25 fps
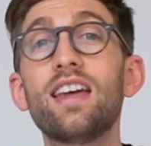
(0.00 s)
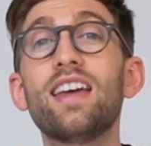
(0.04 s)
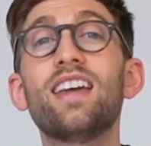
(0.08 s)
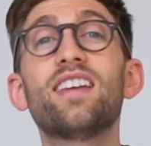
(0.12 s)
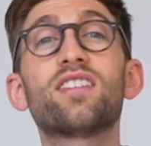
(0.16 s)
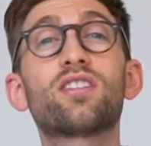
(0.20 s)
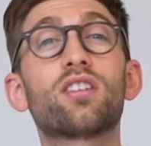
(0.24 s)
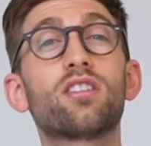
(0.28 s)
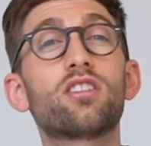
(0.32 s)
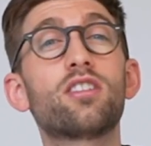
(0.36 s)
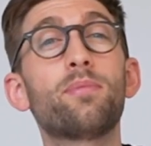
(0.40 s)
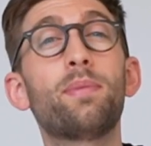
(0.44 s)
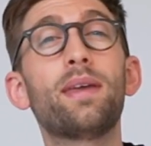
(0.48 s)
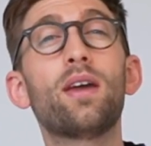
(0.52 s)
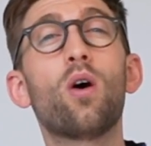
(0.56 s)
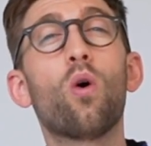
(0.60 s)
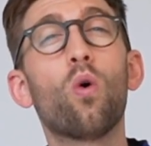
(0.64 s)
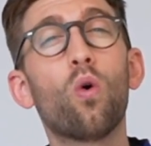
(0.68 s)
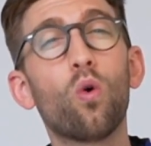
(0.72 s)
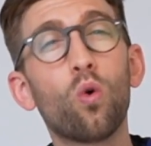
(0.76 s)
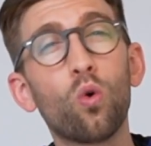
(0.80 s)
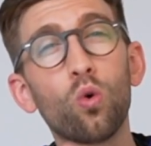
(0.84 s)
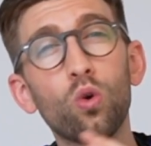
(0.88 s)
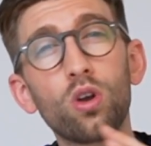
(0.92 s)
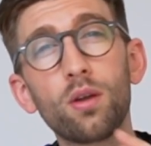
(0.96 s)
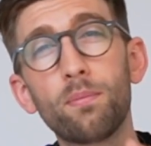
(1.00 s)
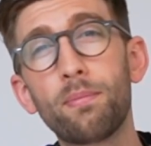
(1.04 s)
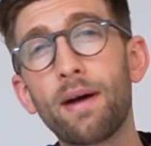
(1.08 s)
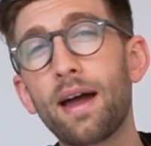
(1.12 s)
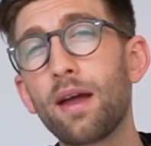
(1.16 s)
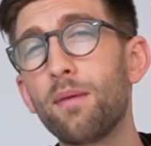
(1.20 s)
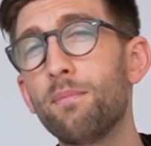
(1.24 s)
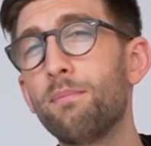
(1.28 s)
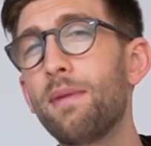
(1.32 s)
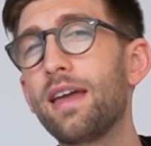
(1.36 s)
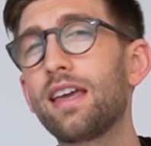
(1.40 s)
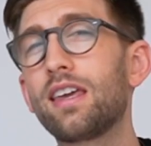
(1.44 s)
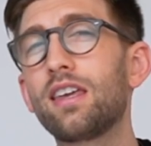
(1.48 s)
it's going to be all
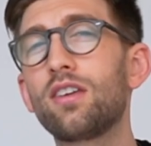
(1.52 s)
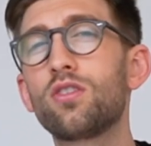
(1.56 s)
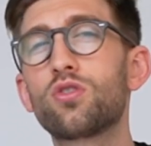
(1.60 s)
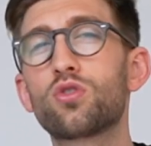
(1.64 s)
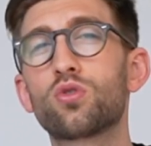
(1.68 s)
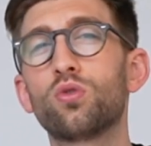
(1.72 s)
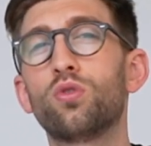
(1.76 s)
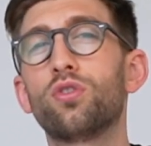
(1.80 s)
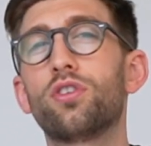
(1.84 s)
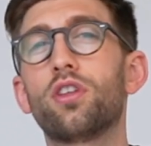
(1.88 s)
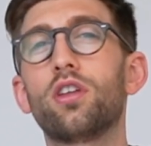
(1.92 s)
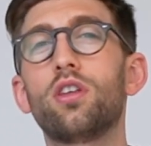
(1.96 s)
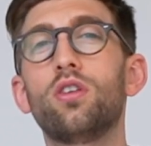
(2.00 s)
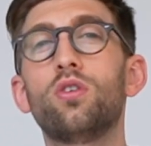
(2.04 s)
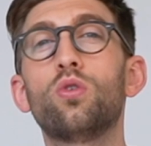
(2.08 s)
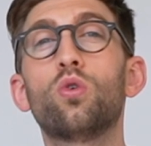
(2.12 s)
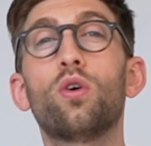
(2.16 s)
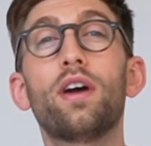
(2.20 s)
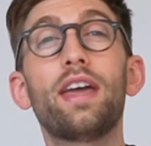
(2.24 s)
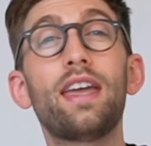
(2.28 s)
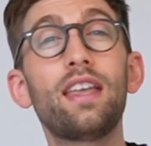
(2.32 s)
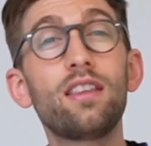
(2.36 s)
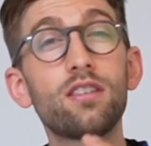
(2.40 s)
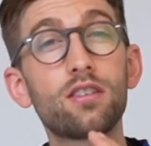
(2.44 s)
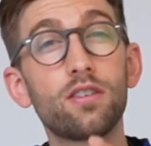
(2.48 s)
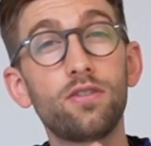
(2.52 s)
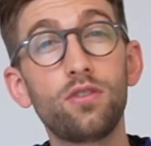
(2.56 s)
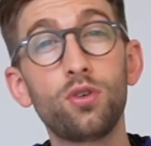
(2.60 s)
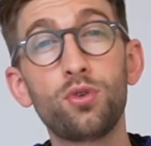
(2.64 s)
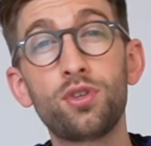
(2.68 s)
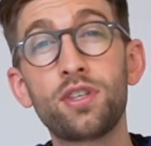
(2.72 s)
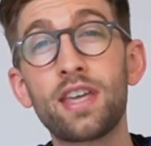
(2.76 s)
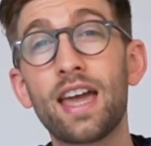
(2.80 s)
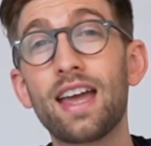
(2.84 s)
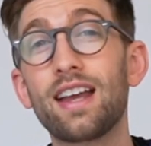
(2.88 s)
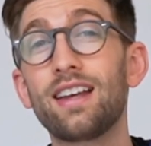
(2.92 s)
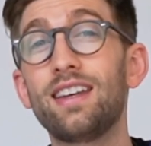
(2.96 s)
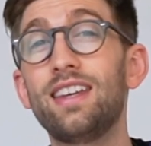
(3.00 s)
about making sure that your interview
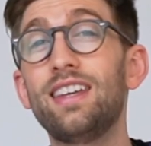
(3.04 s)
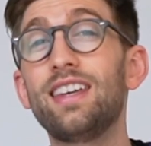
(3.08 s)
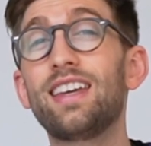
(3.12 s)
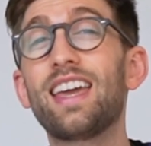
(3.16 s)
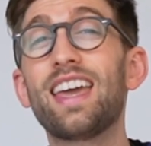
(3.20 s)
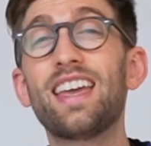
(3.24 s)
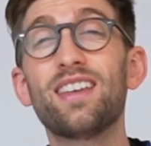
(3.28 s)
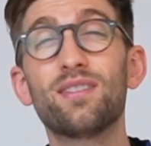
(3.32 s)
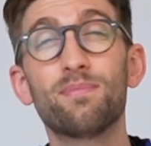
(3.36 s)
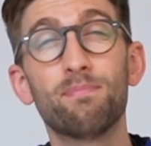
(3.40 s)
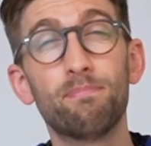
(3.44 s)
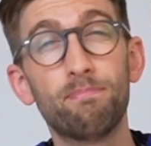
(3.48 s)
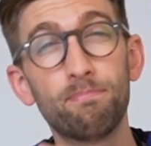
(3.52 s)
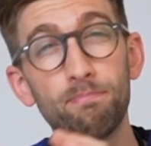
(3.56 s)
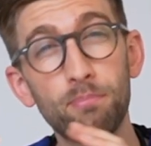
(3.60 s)
technique is